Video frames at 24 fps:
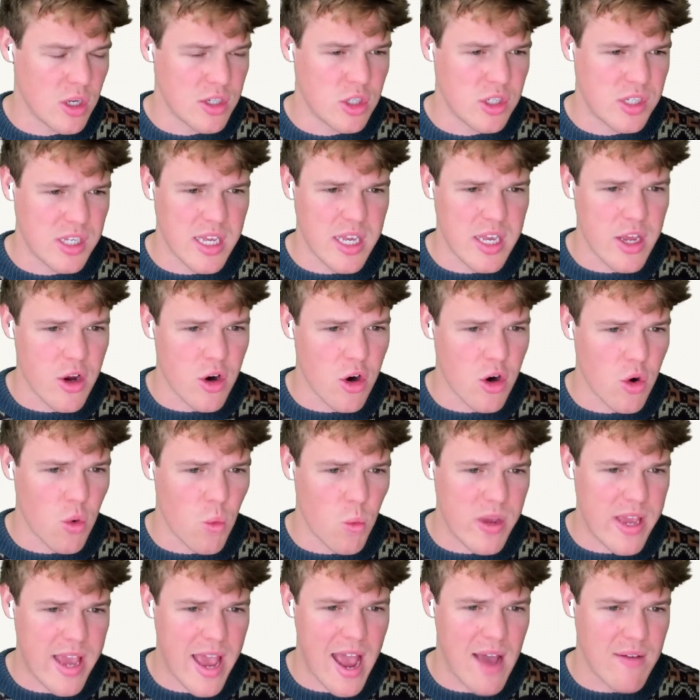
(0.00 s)
as you see here,
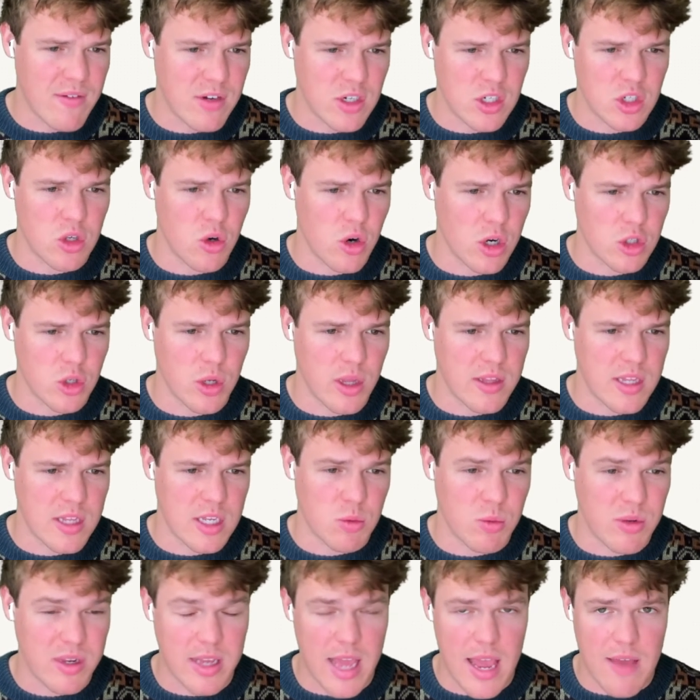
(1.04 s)
we have it structured like this.
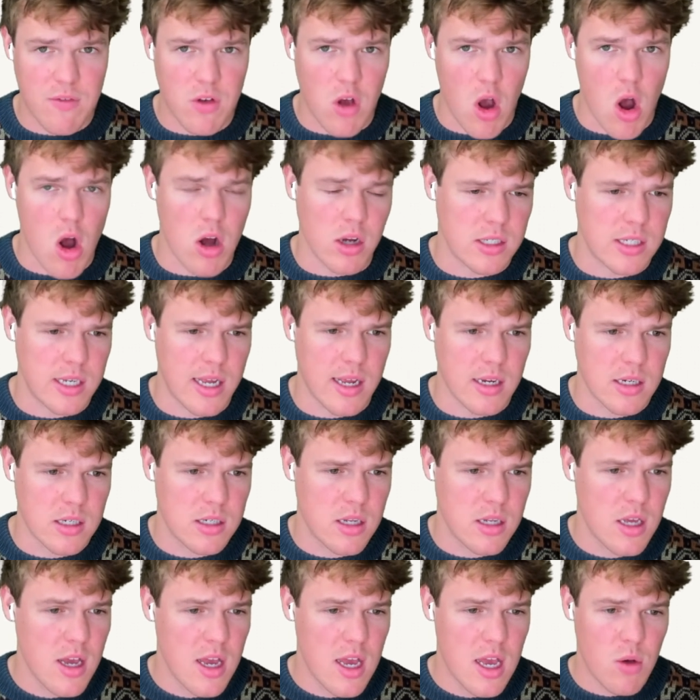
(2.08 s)
We gave context.
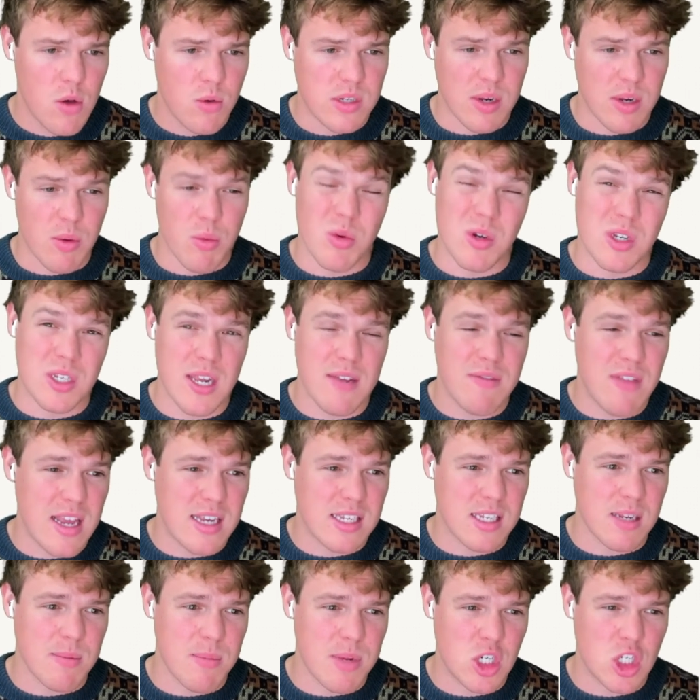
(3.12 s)
We said we received a
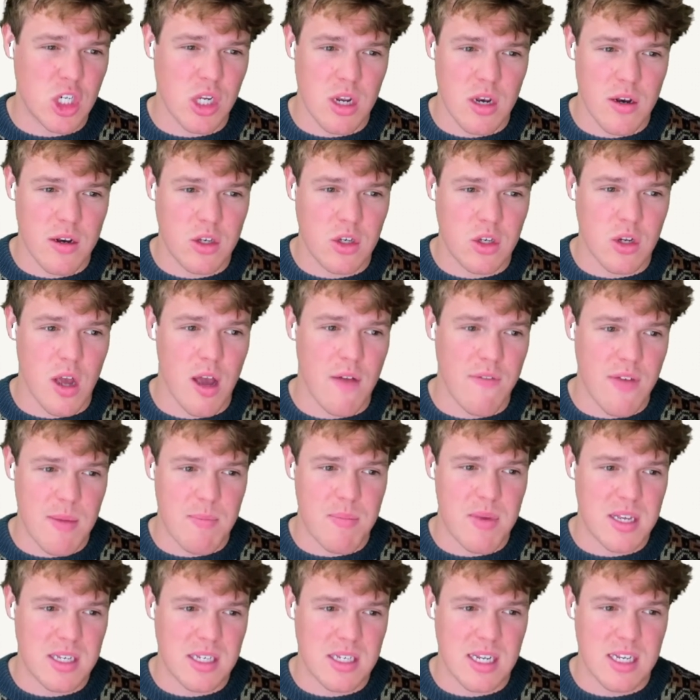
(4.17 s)
submission of a
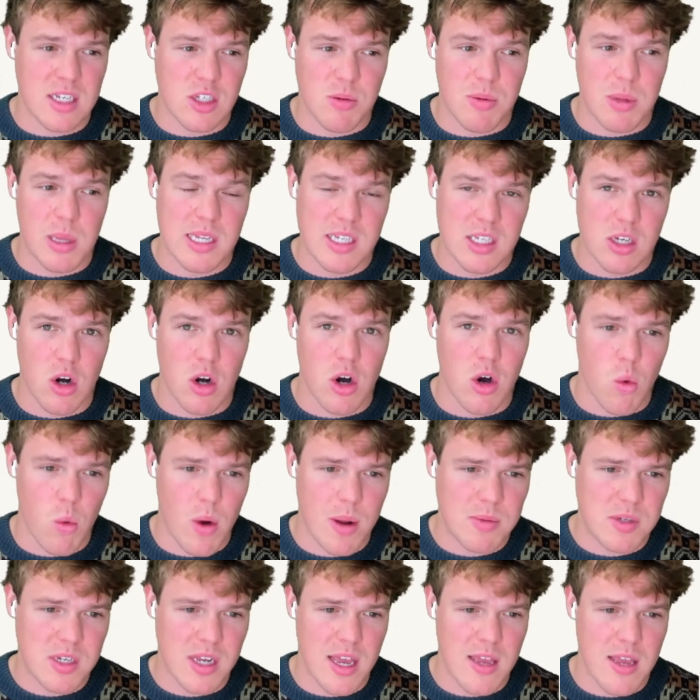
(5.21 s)
business to be listed on our
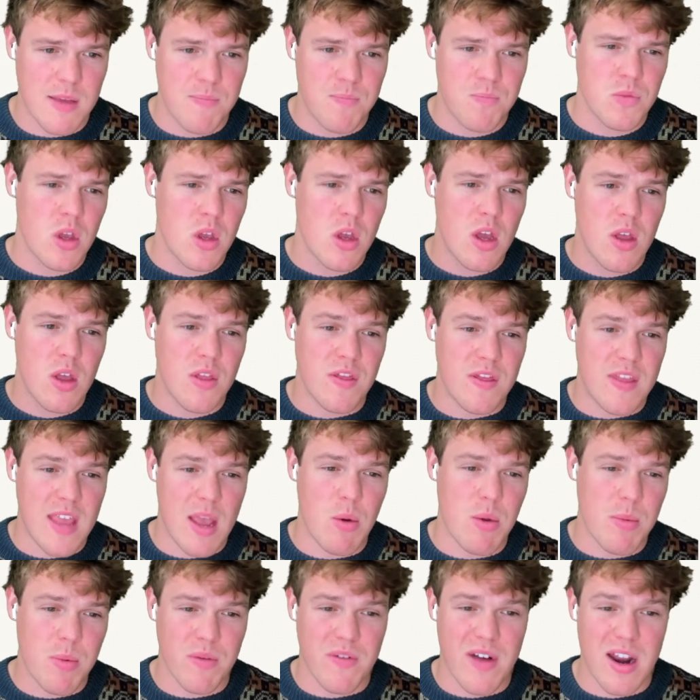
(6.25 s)
website. Then
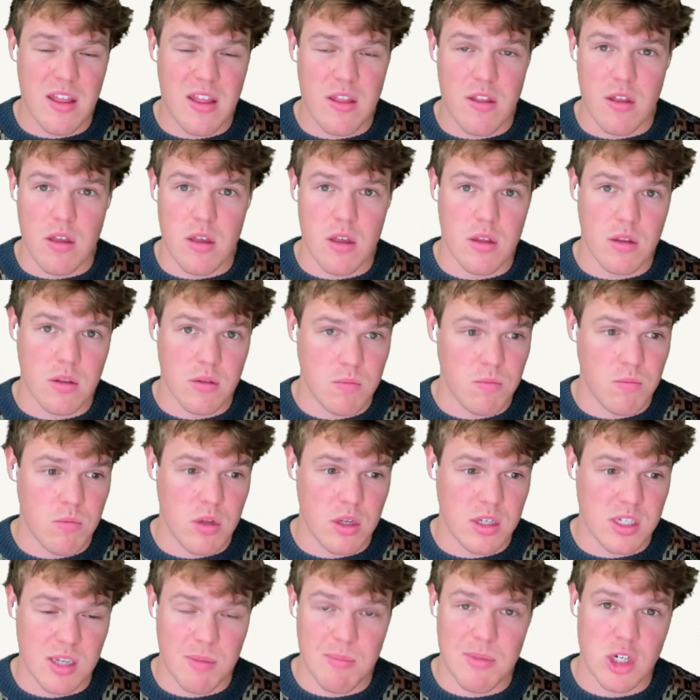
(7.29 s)
we provided the, the
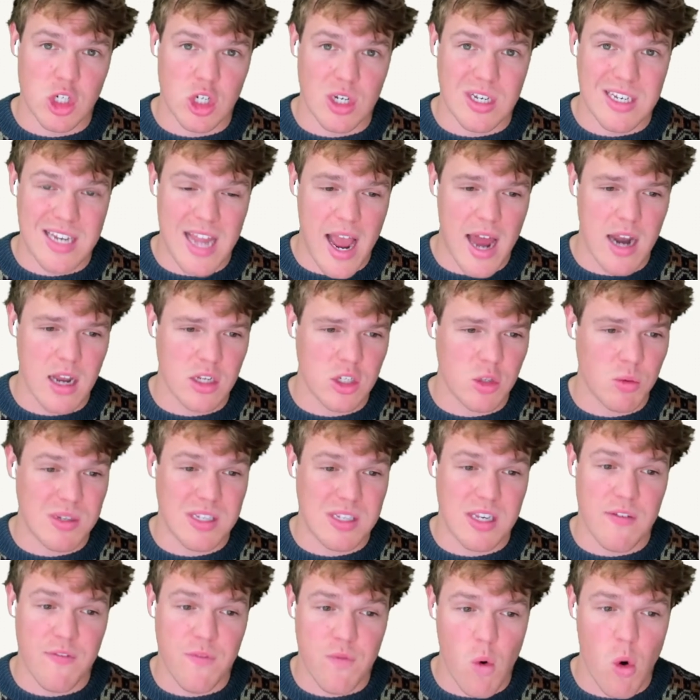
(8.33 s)
submission data. So we
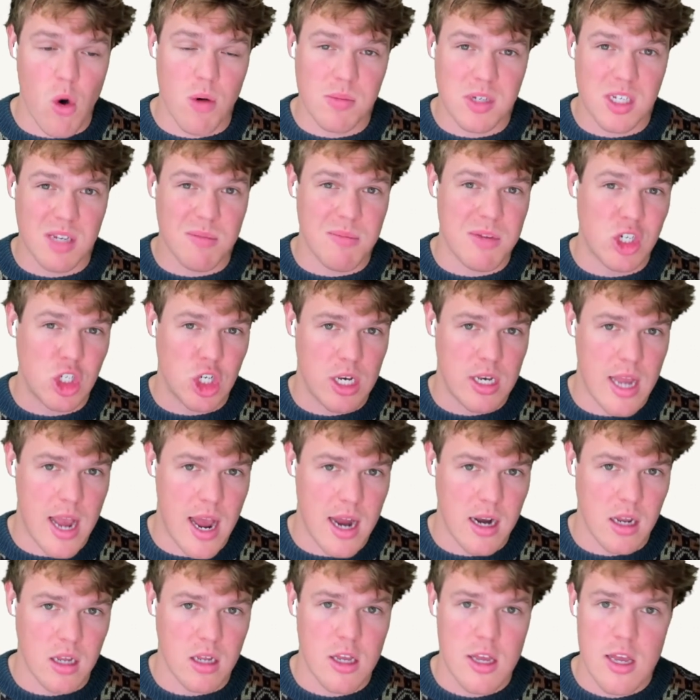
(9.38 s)
said form submission
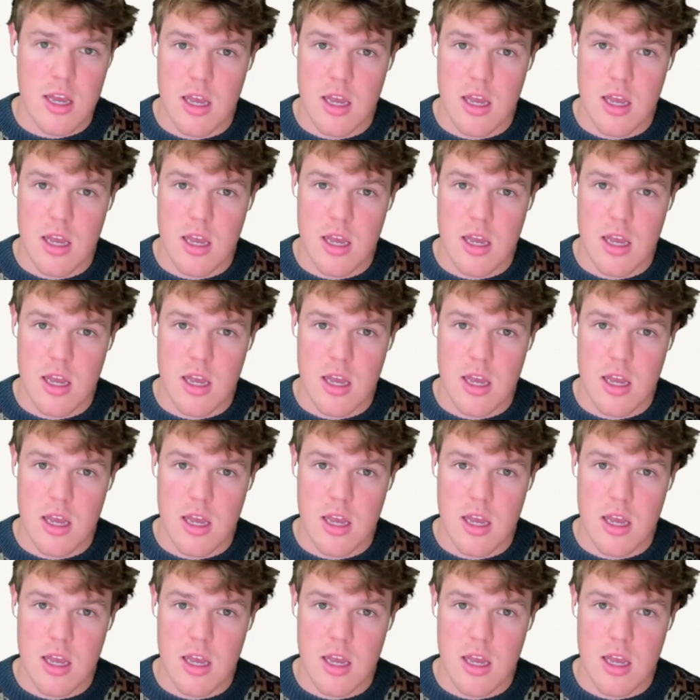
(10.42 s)
data.